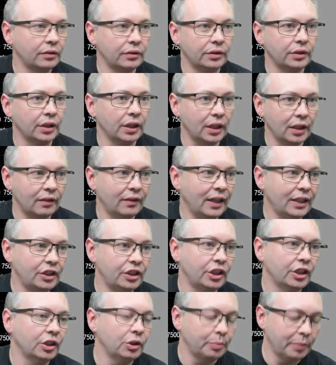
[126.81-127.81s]
your gear
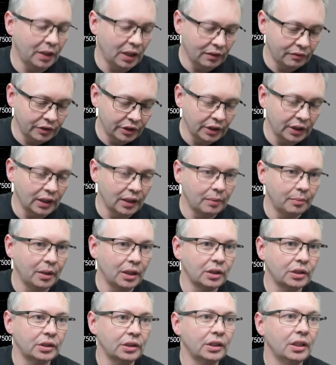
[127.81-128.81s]
ratios, but after your
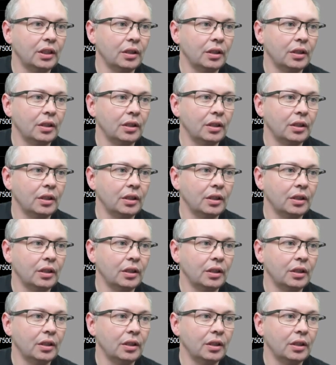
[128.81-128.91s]
gearbox,